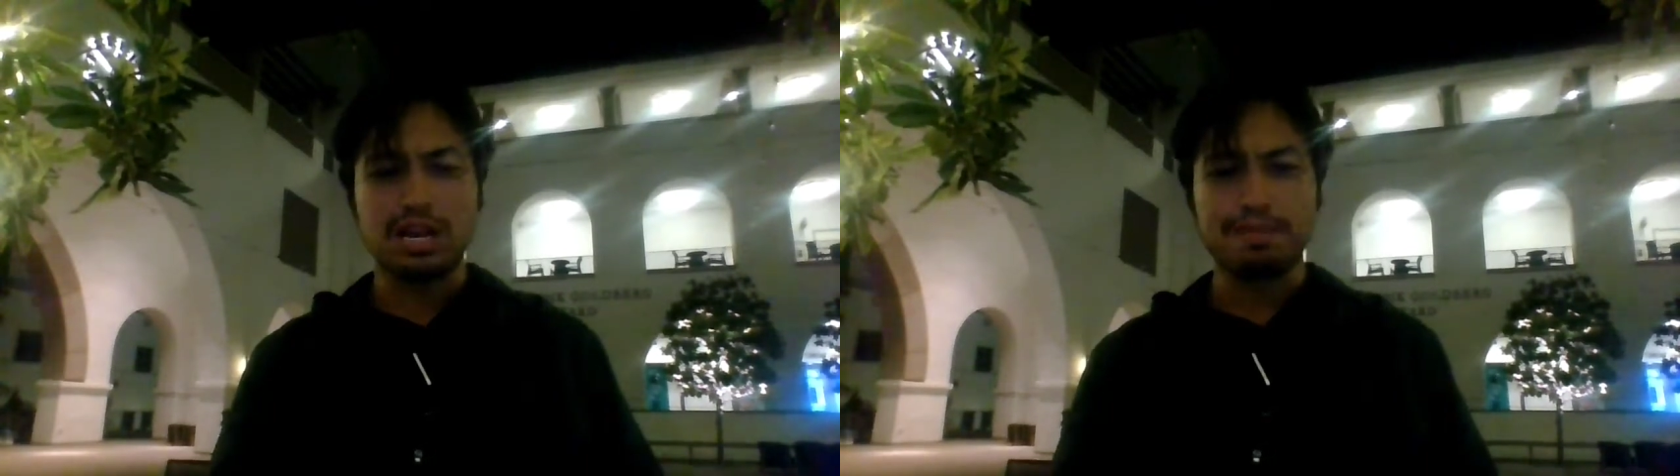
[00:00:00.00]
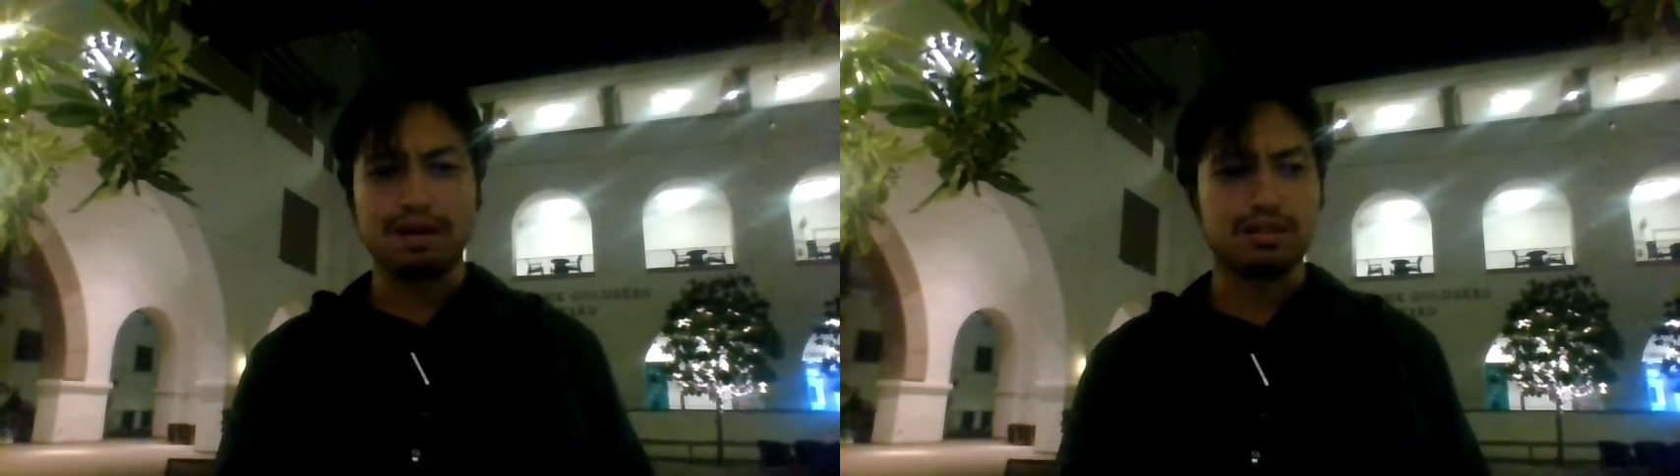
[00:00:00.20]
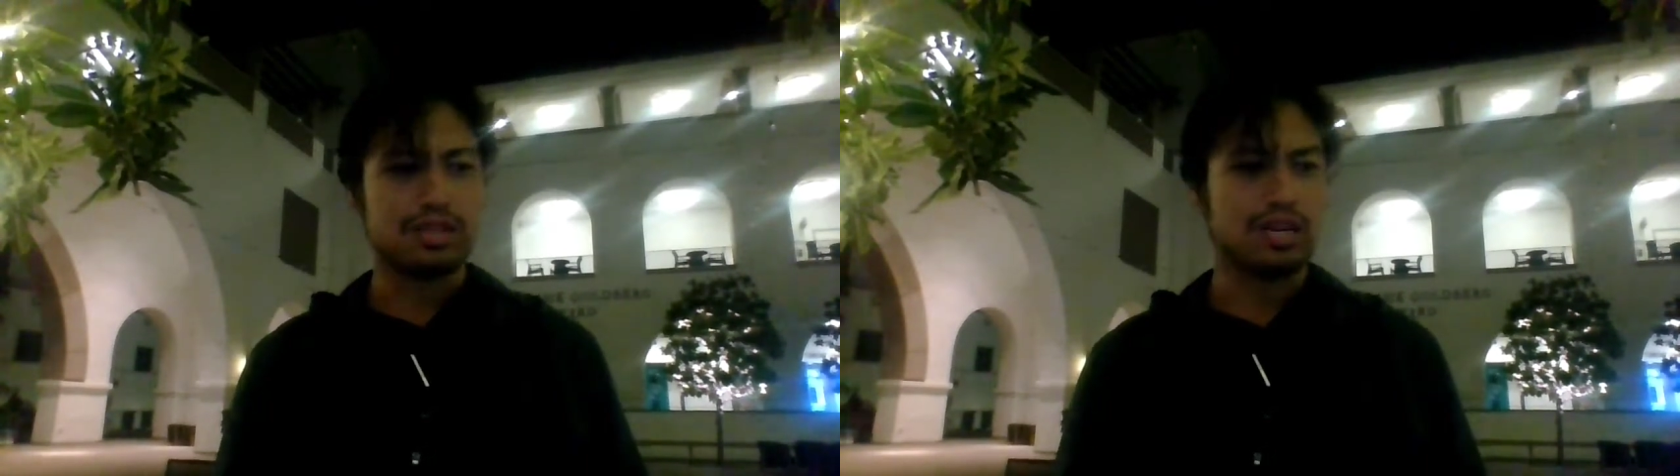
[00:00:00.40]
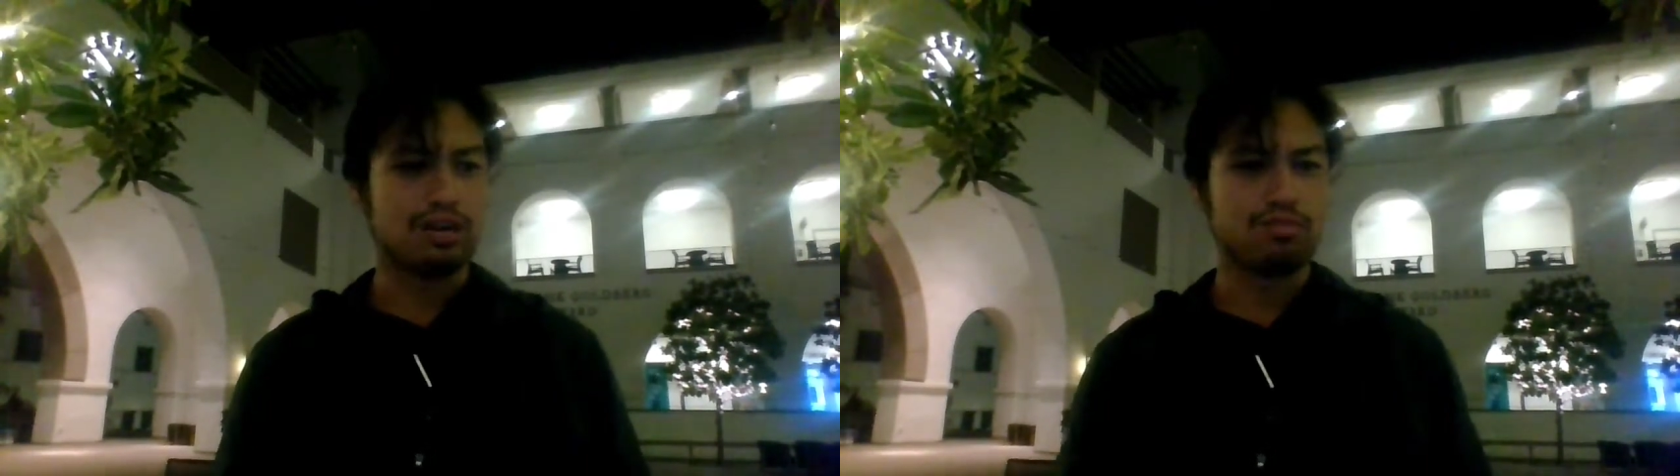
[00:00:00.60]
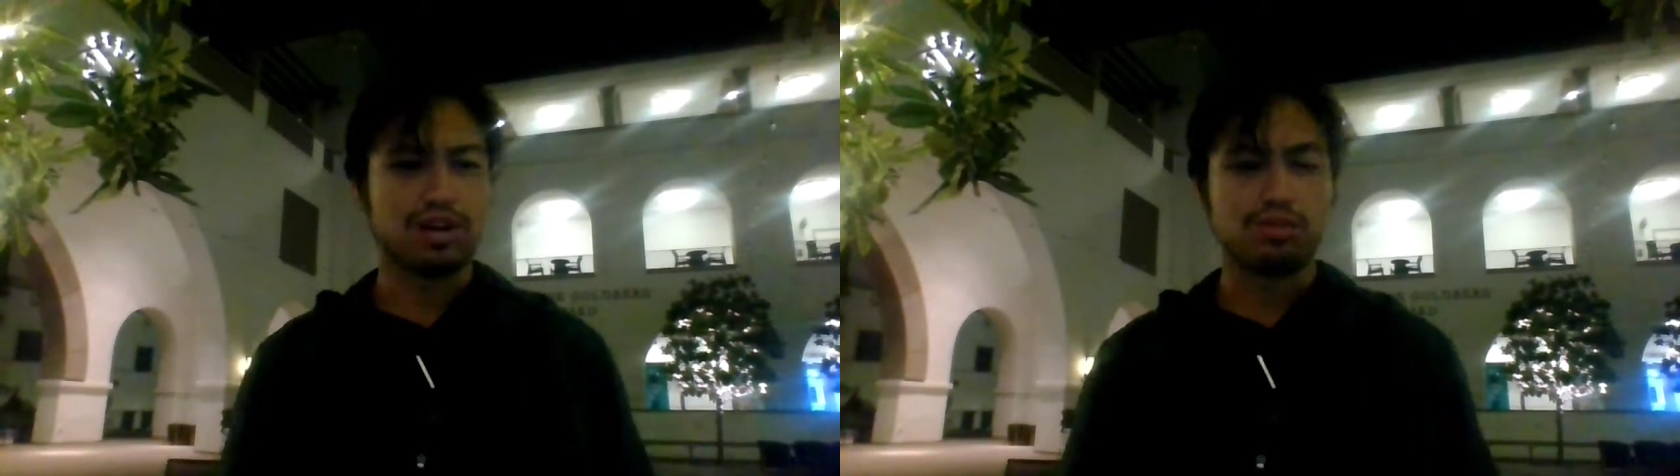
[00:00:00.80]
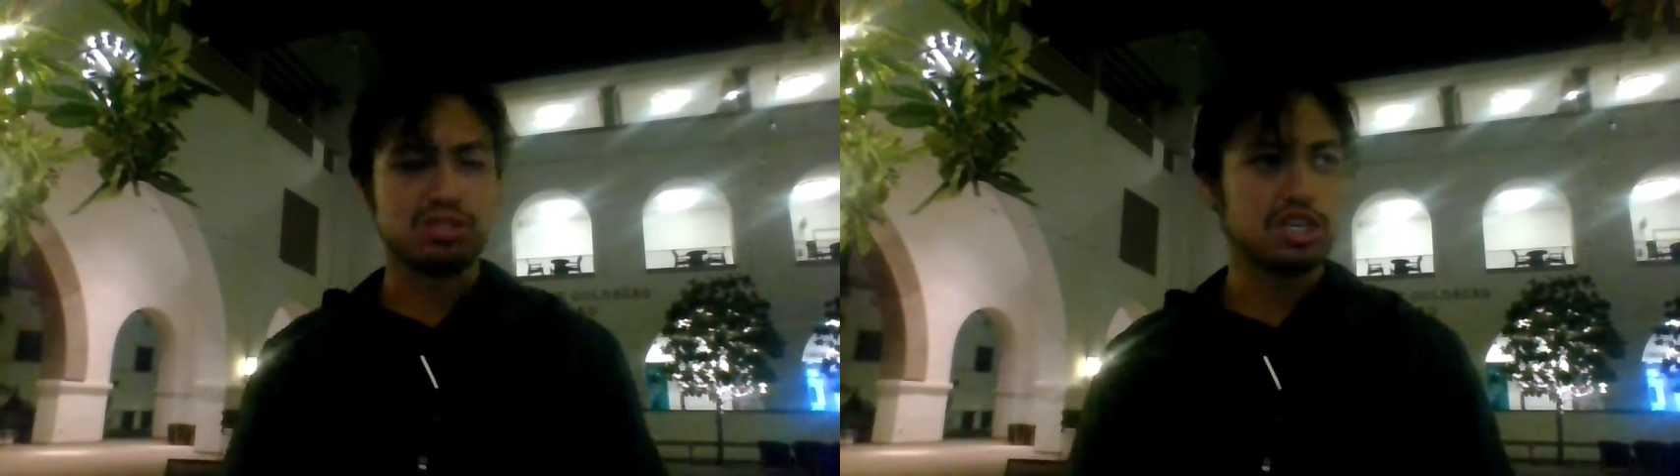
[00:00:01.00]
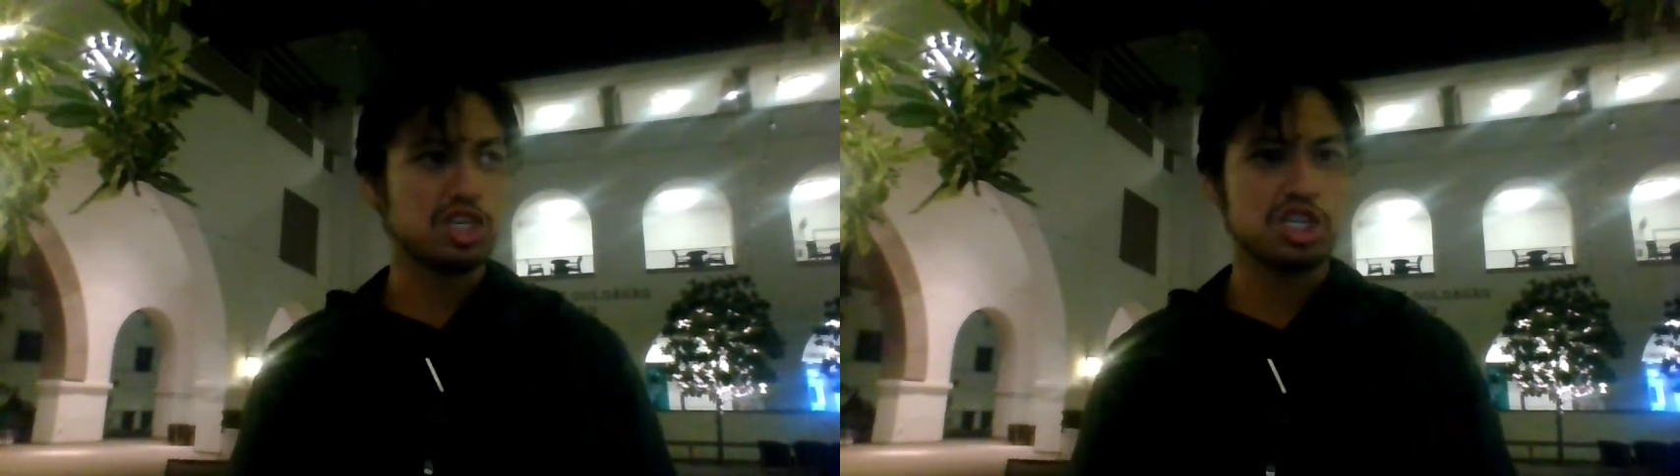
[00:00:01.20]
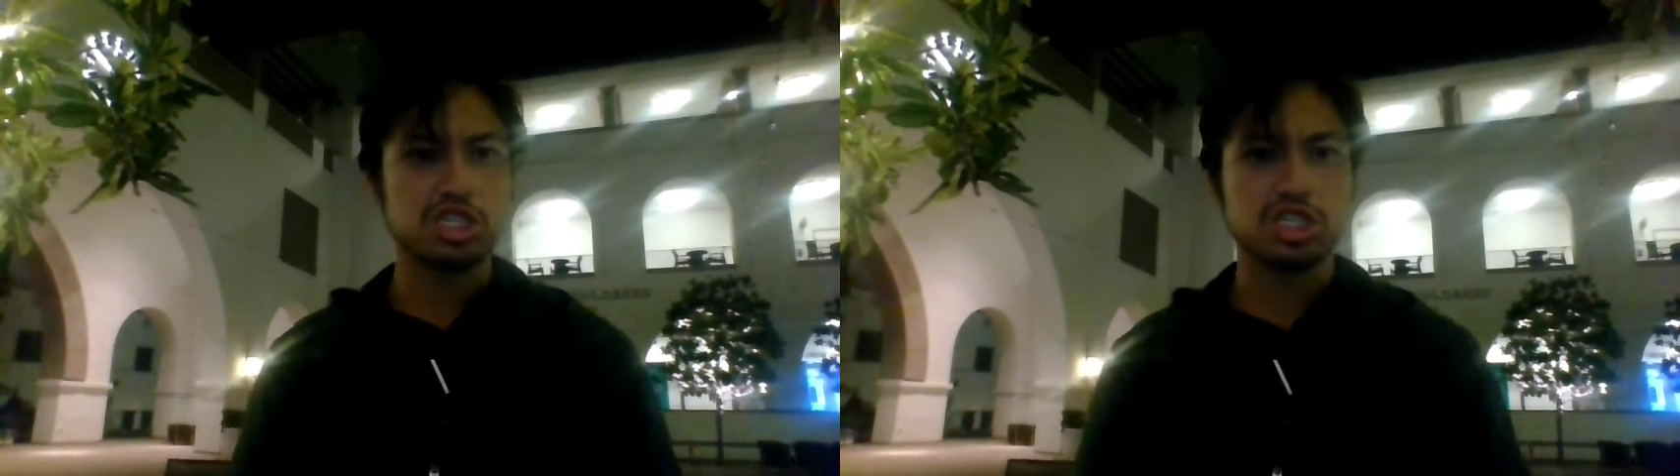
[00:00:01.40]
and how they
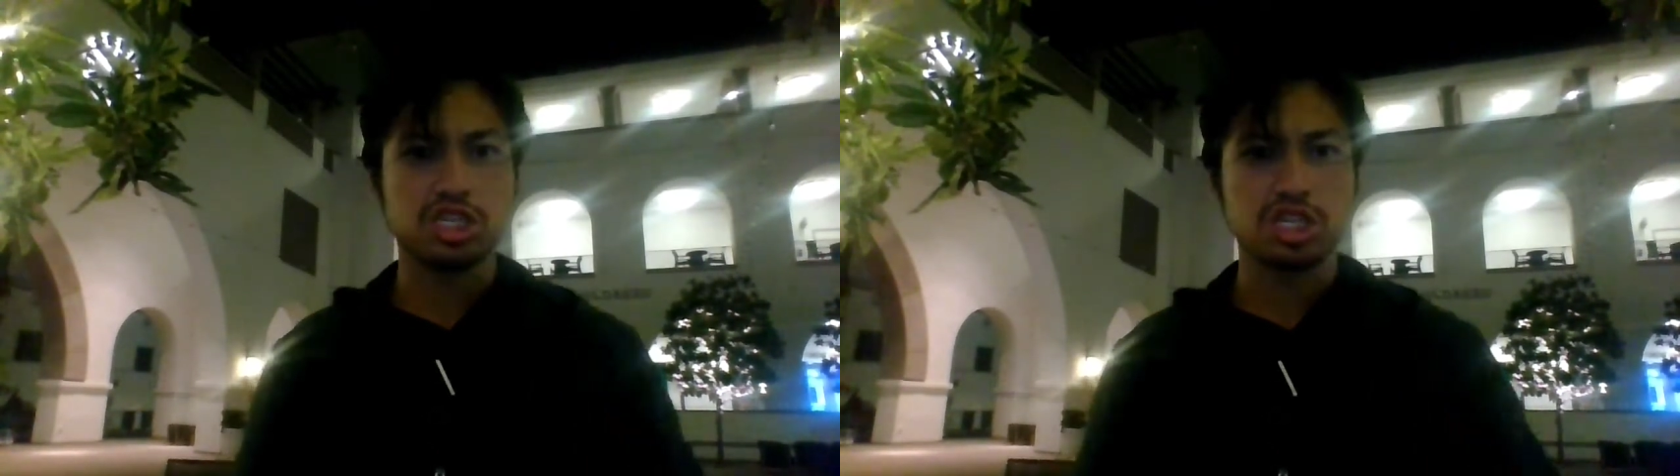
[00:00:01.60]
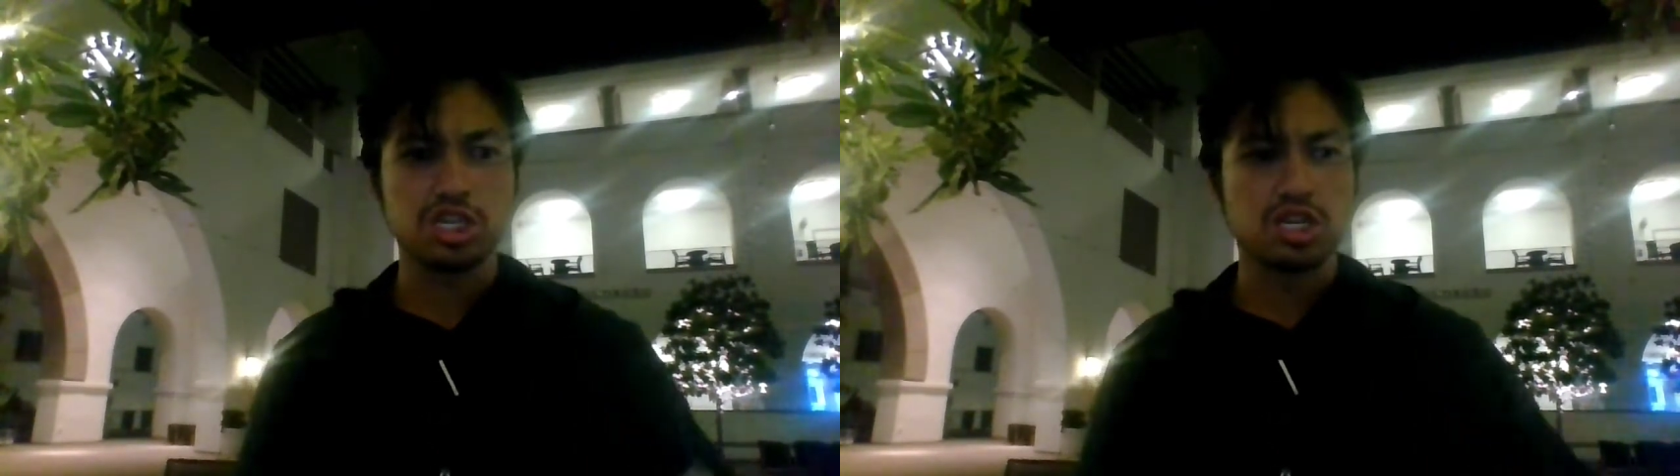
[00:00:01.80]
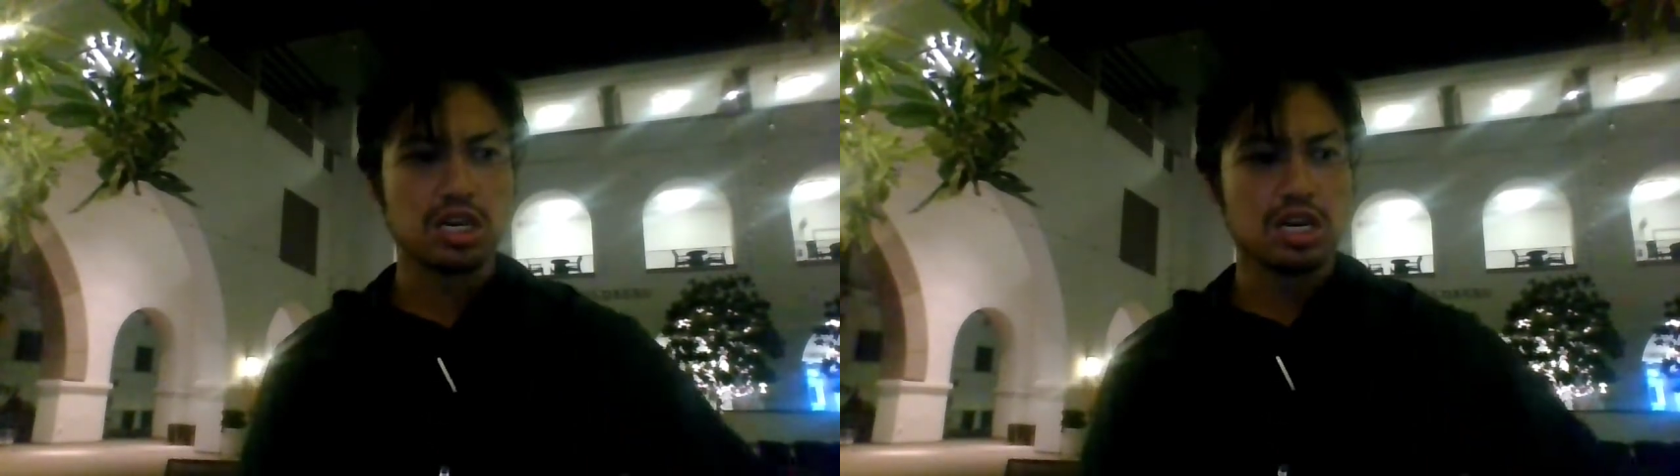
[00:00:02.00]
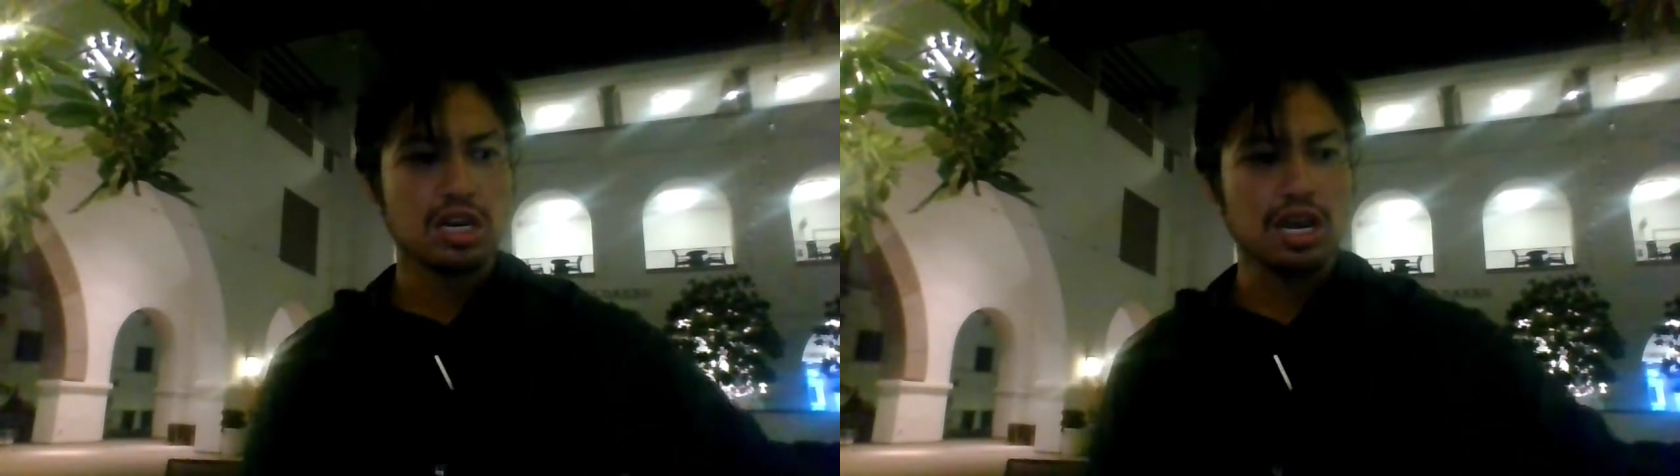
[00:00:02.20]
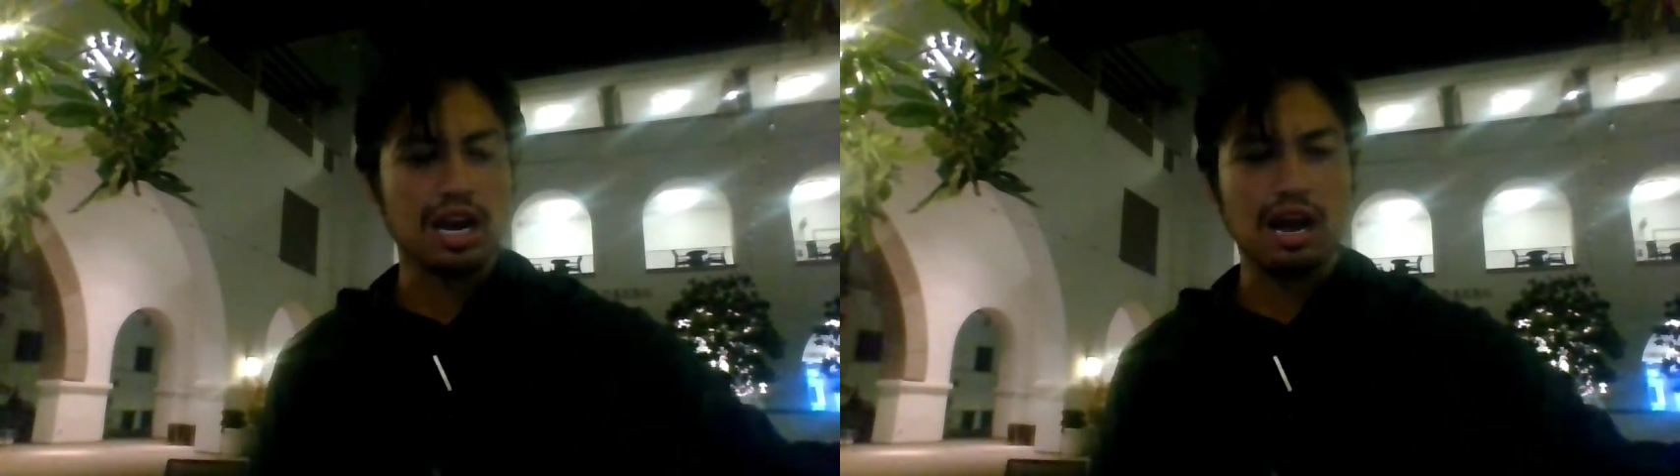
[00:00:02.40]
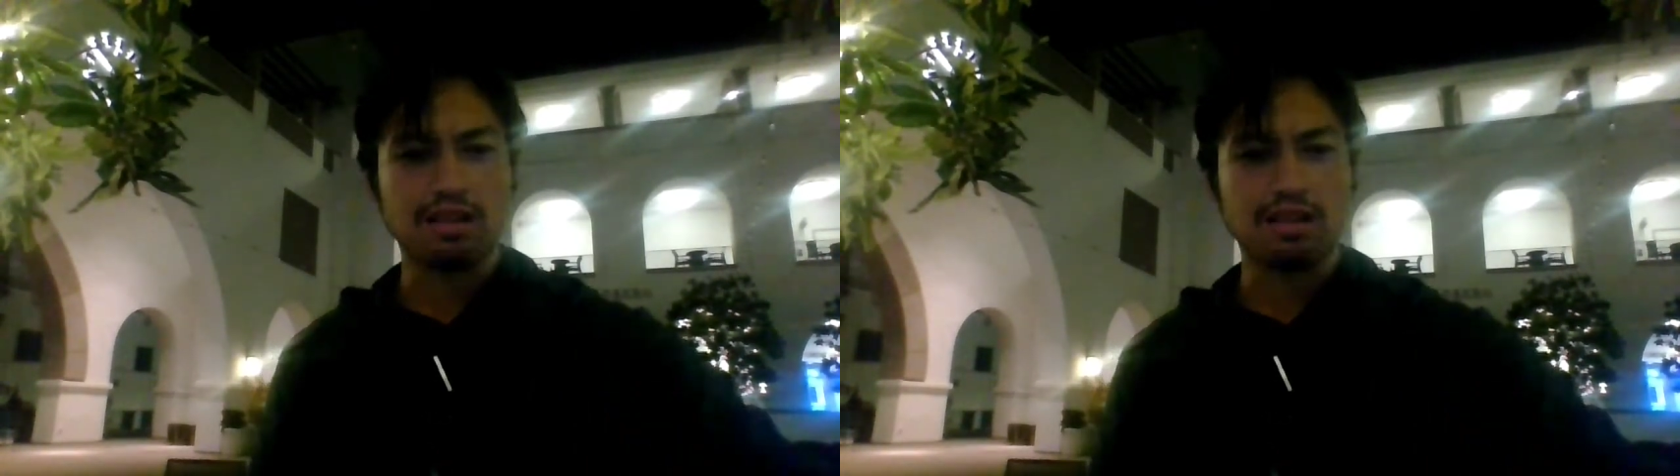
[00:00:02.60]
pay for this stuff, but